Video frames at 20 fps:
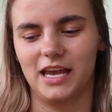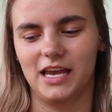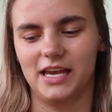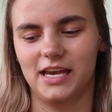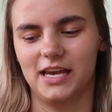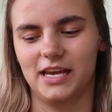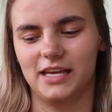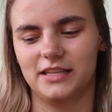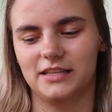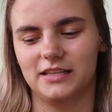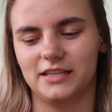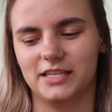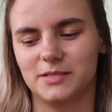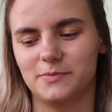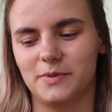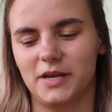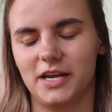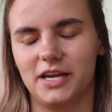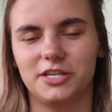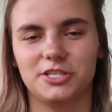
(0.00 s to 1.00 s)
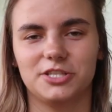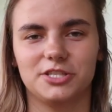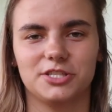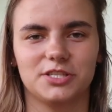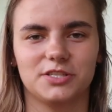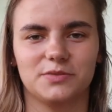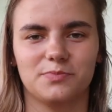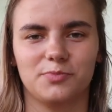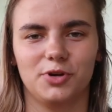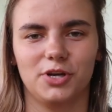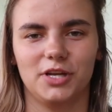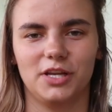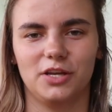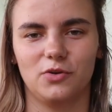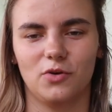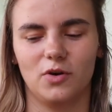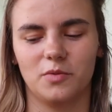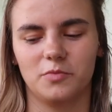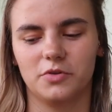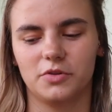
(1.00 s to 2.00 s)
And this page is just pretty
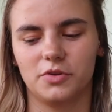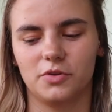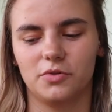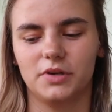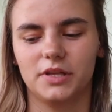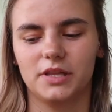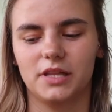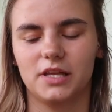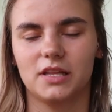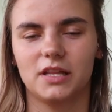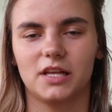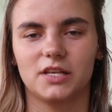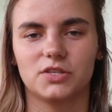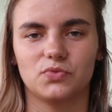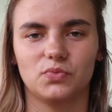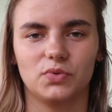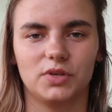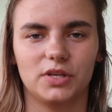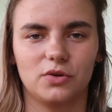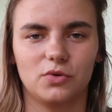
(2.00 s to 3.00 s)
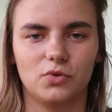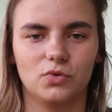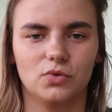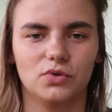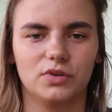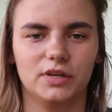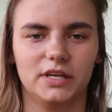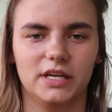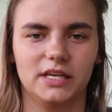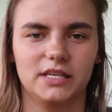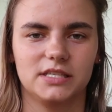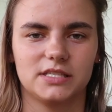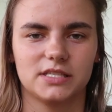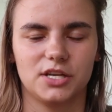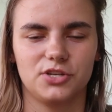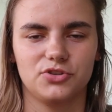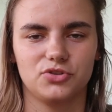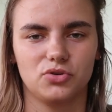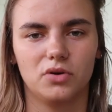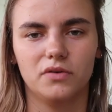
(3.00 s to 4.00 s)
normal. The only thing that's really cool is
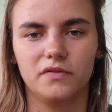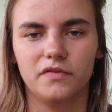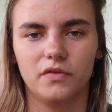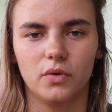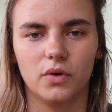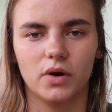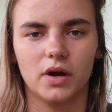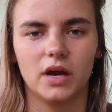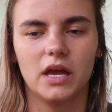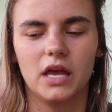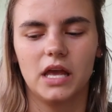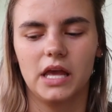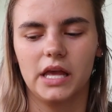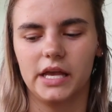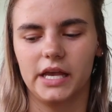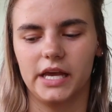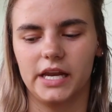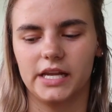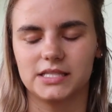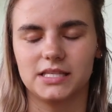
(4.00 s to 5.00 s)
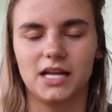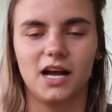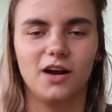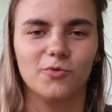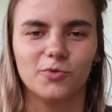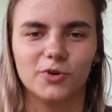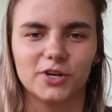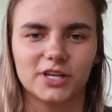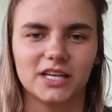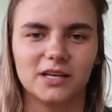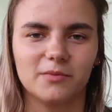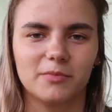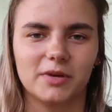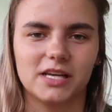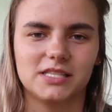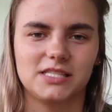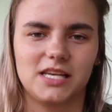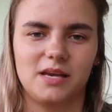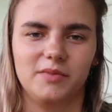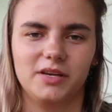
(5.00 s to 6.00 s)
Control 4. It is not working
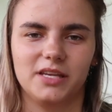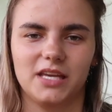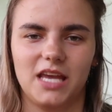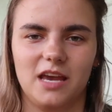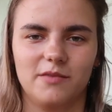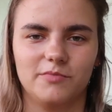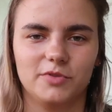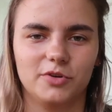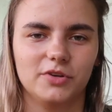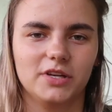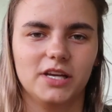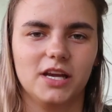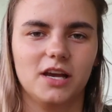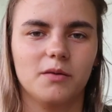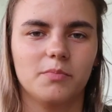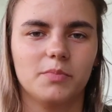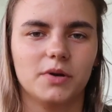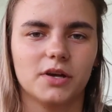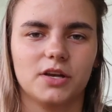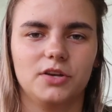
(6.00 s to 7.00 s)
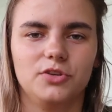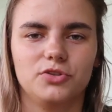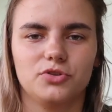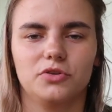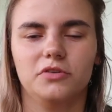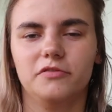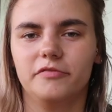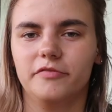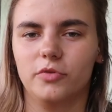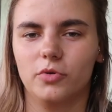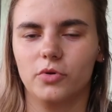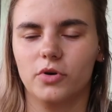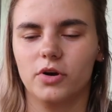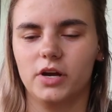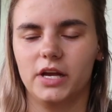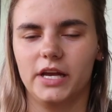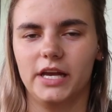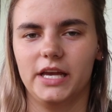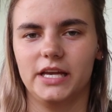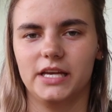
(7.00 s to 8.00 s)
because I'm in Cambodia, but Control
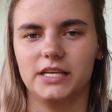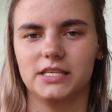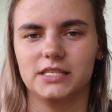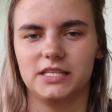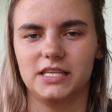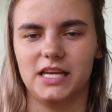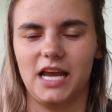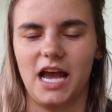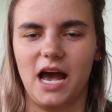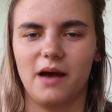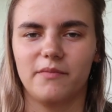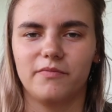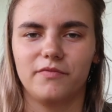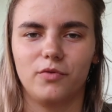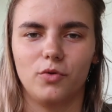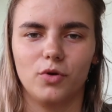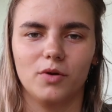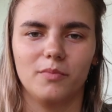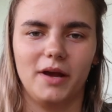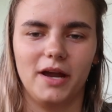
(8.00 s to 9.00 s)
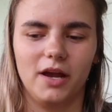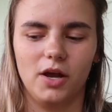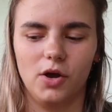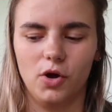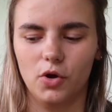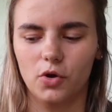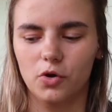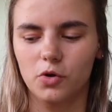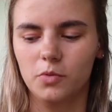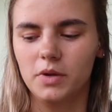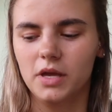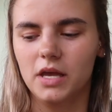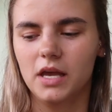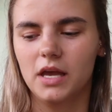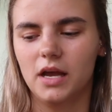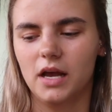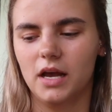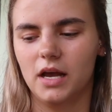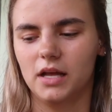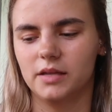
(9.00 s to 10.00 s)
4 is the app for my
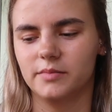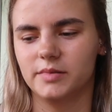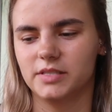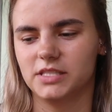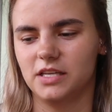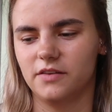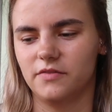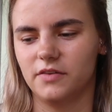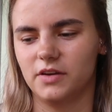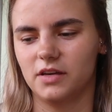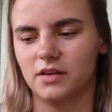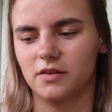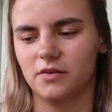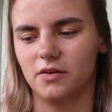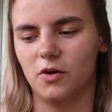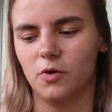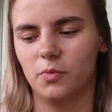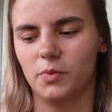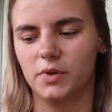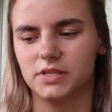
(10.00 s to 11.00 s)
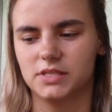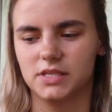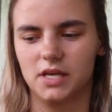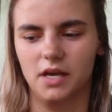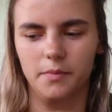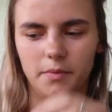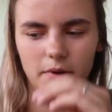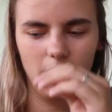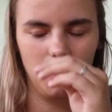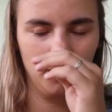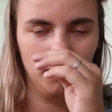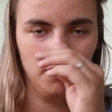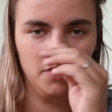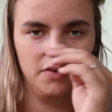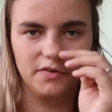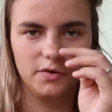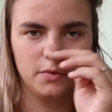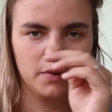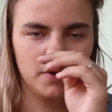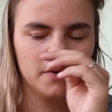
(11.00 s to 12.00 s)
home. Let me see if it opens up. I don't know
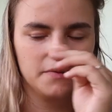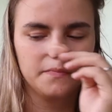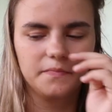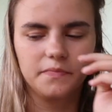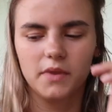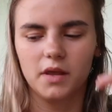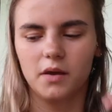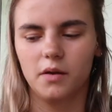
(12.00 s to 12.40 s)
if it will.